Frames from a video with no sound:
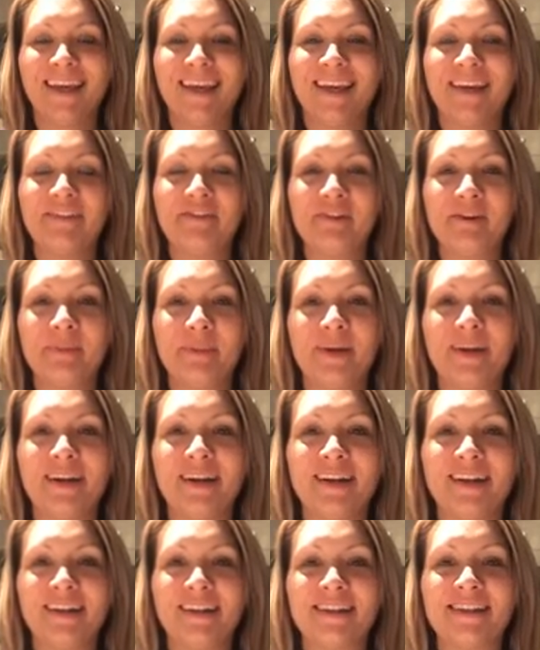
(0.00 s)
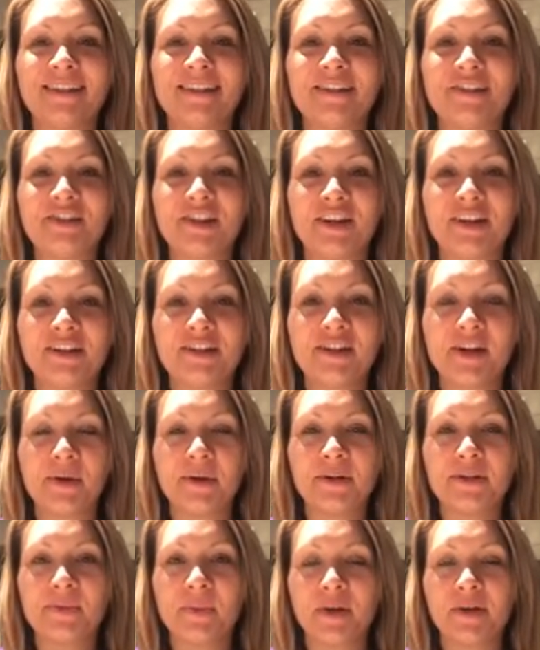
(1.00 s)
Hey everybody, this is Jenna
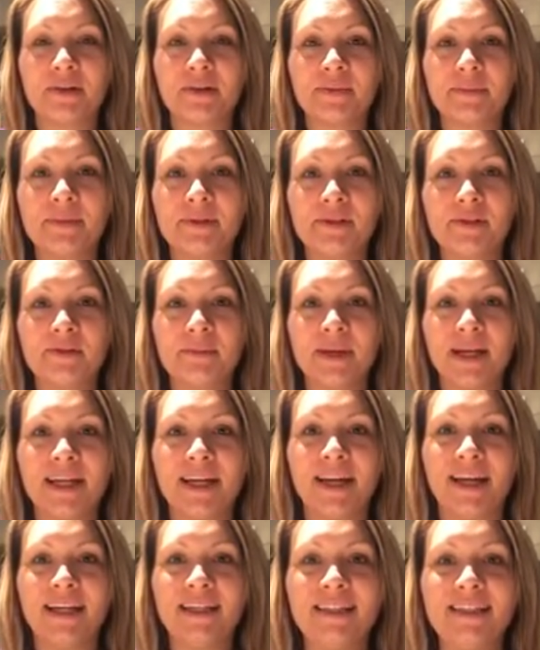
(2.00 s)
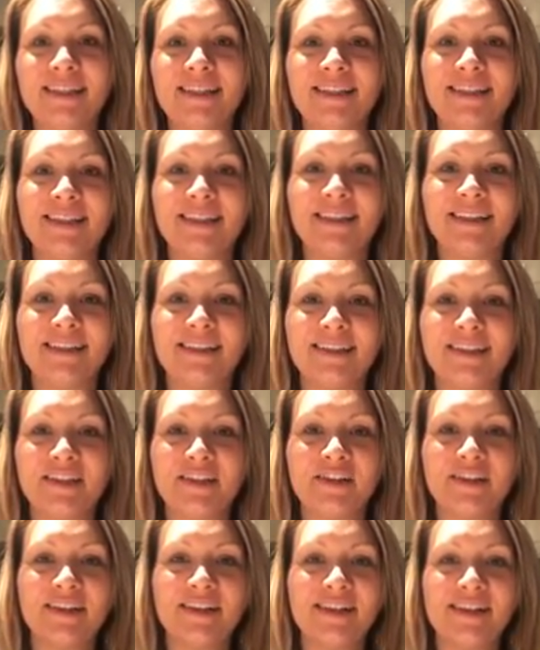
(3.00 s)
Showers. Welcome to my A to Z
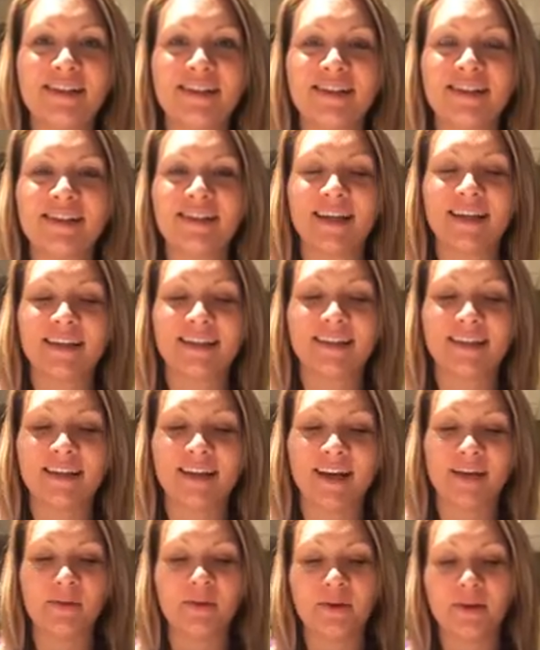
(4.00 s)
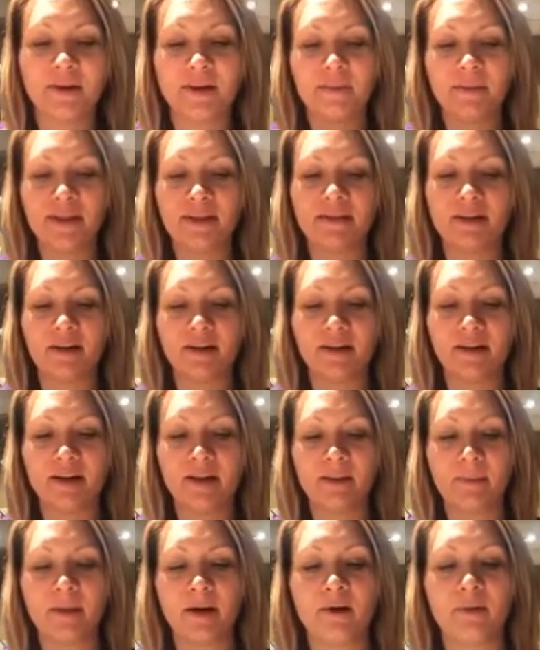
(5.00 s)
series, and tonight we're going to be
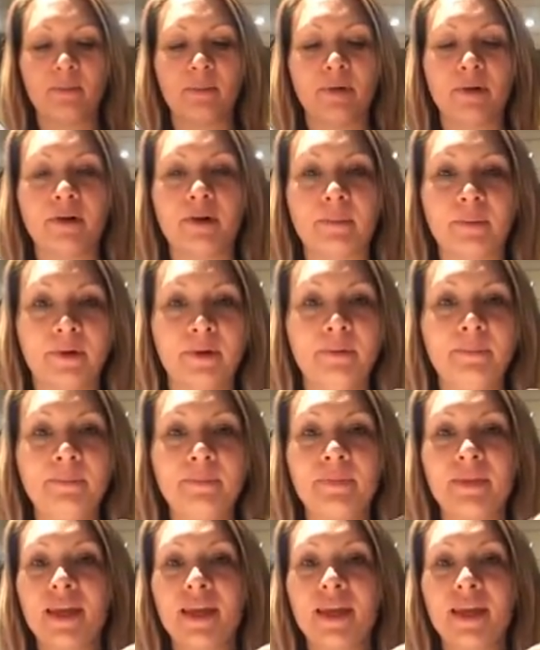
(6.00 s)
talking about bergamot.